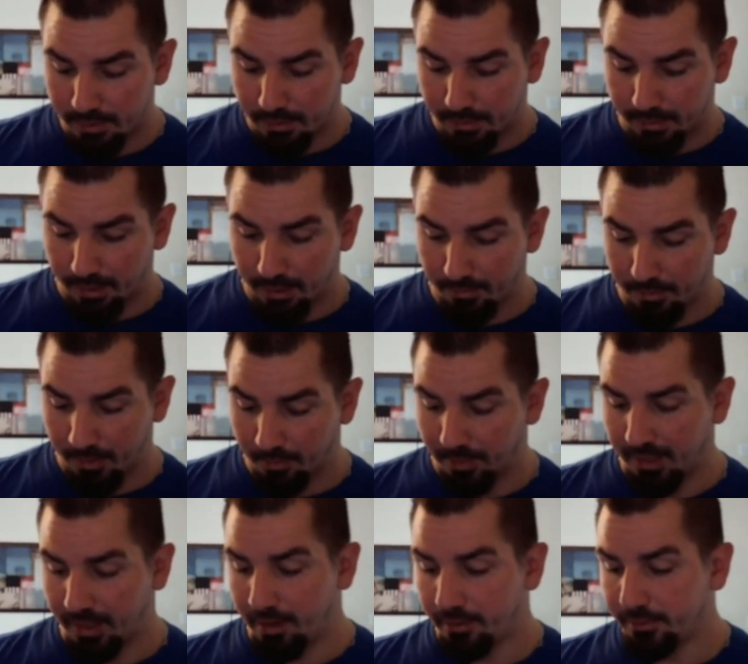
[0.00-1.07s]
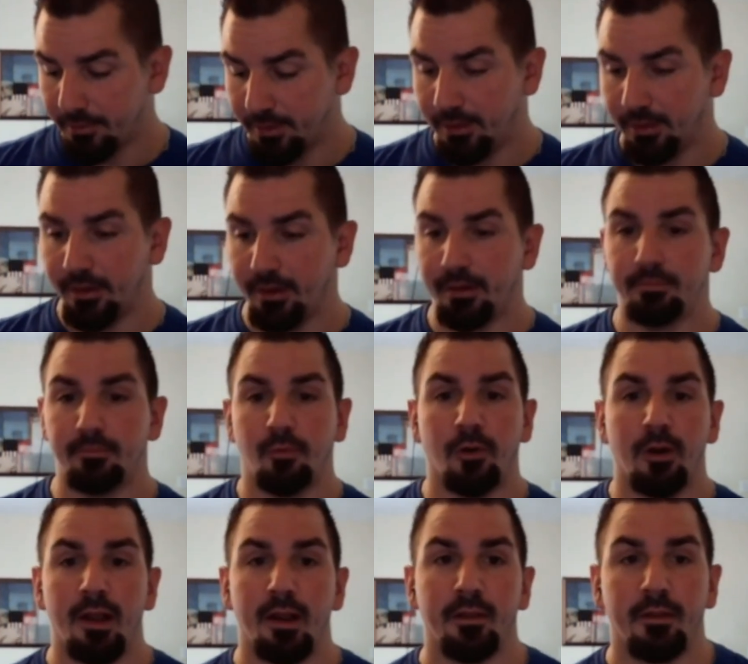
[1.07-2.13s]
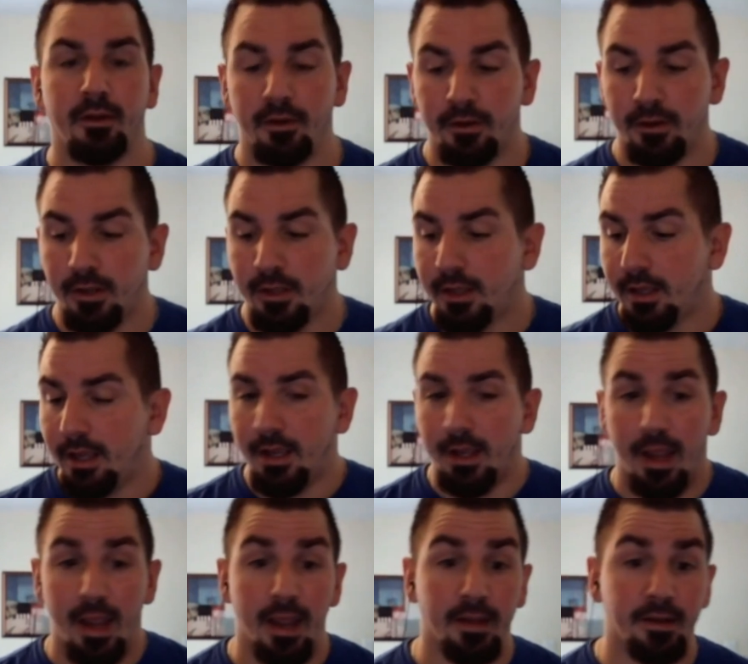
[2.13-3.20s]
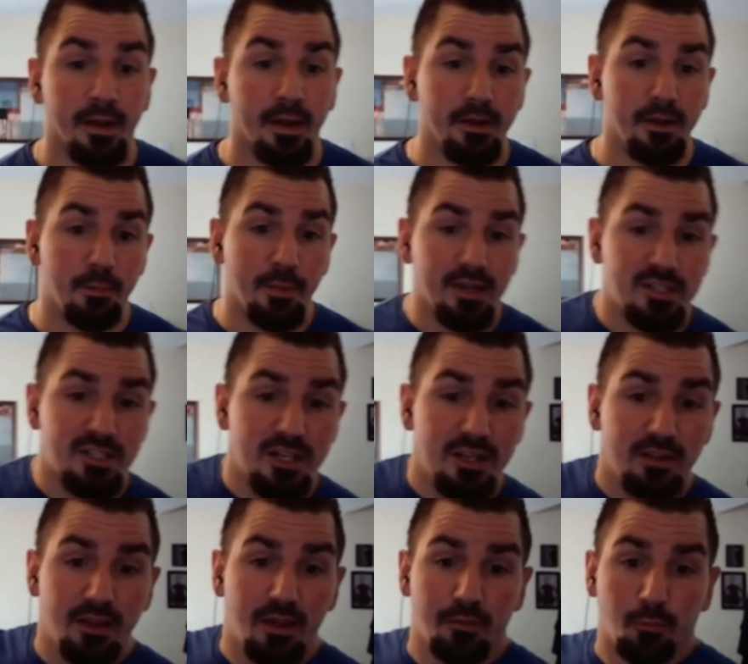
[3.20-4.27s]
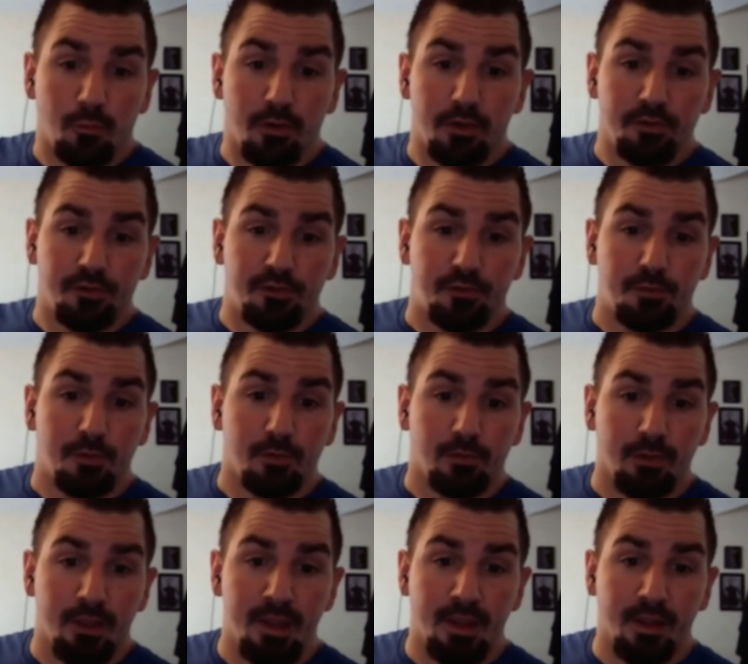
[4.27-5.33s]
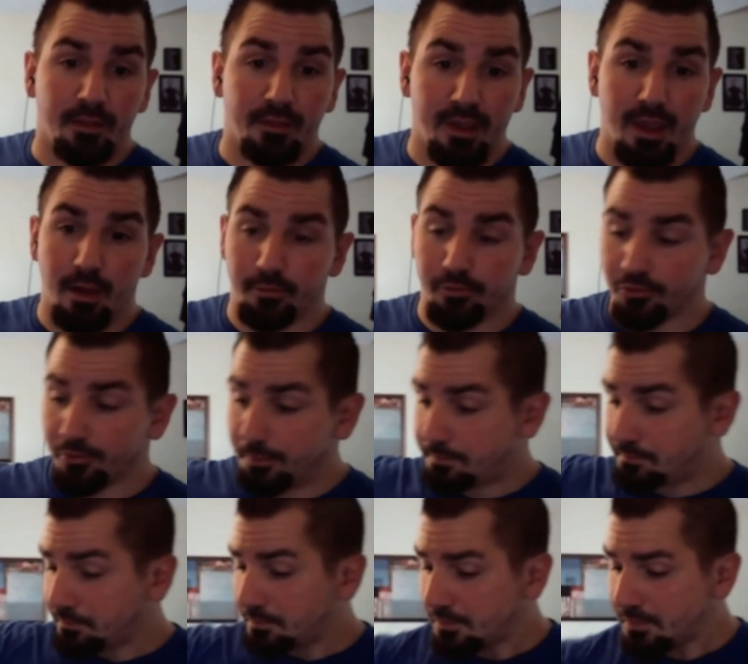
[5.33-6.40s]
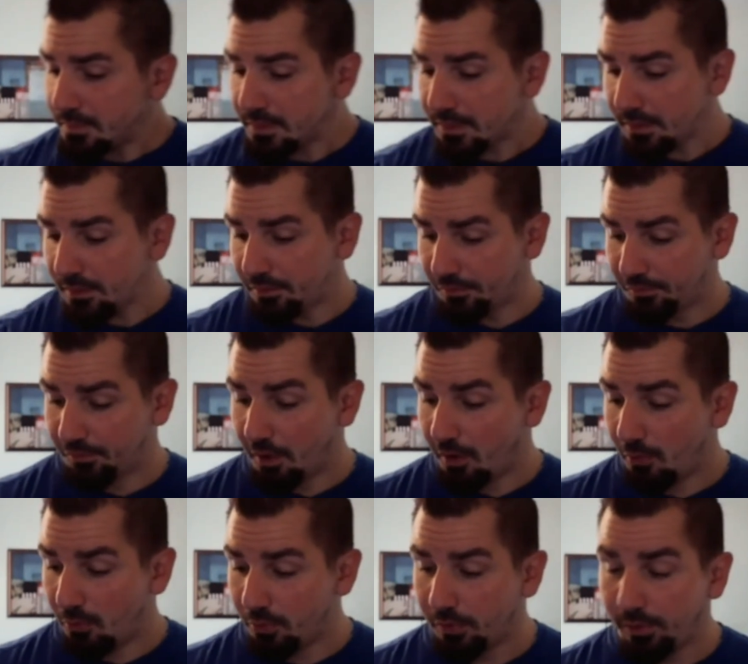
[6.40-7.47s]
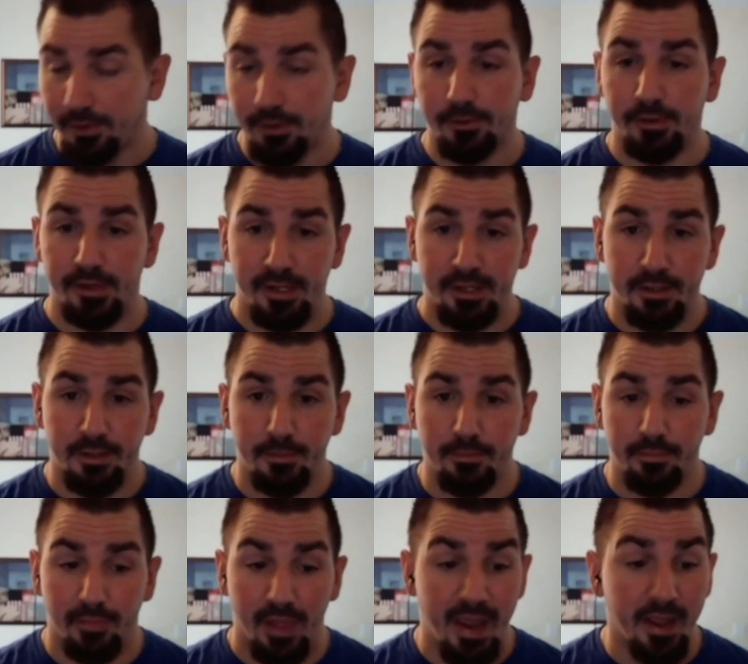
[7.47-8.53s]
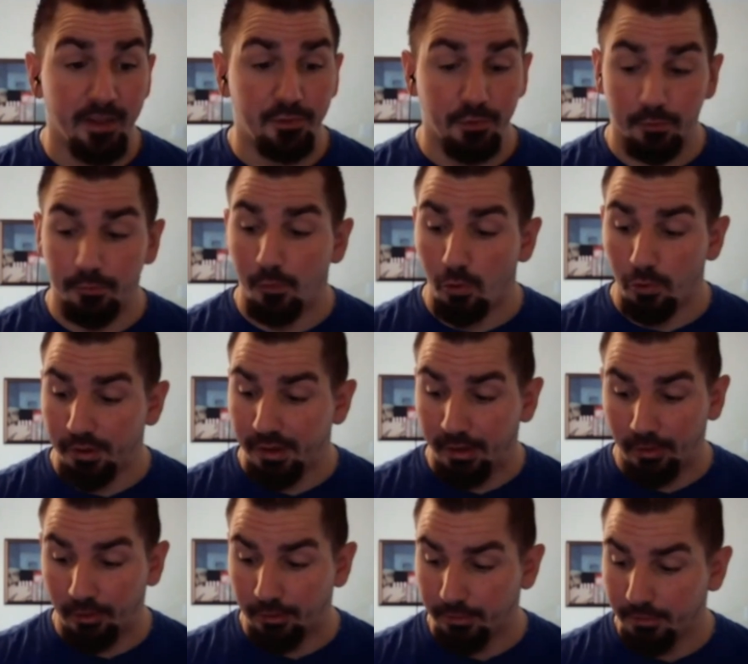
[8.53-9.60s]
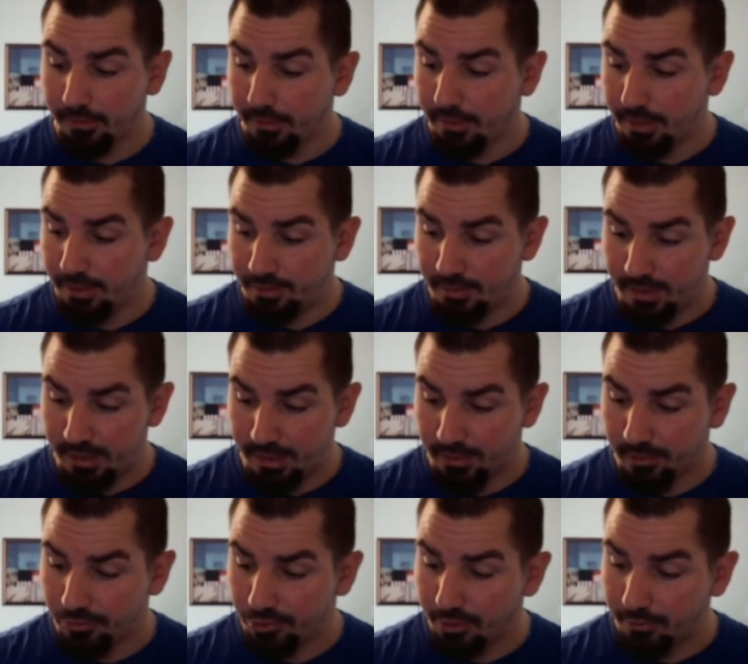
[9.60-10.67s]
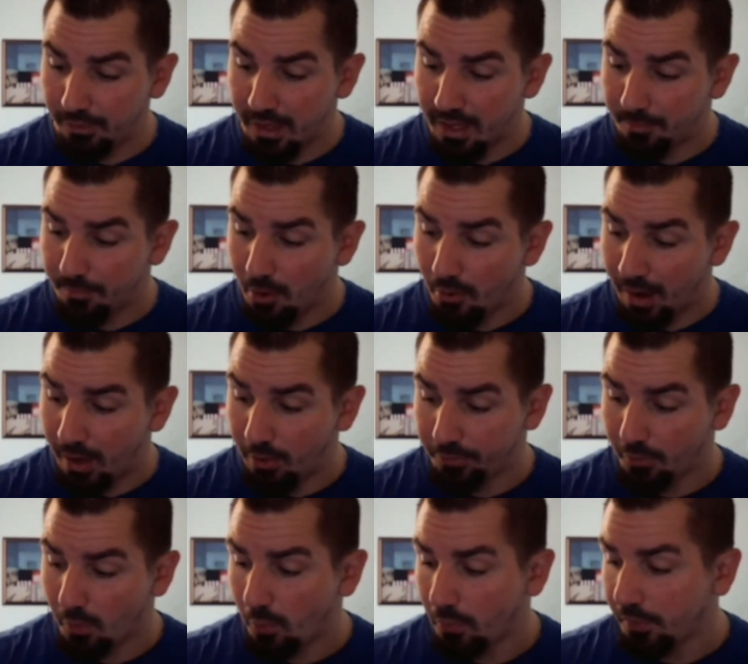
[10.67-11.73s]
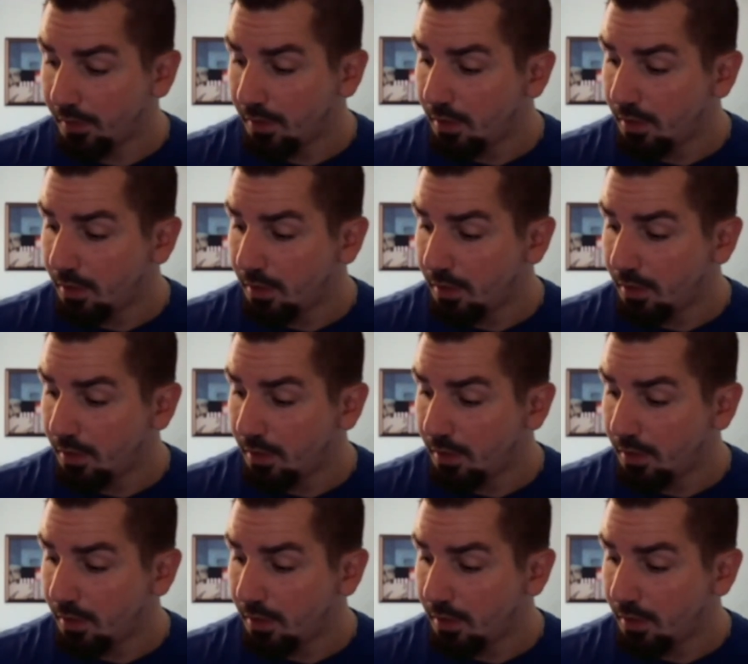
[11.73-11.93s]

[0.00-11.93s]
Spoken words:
Yeah, there we go. All right, we're out of there. And you might see the other ones laying on the couch. So clearly, the hands are full here in the Shifty Hippo household.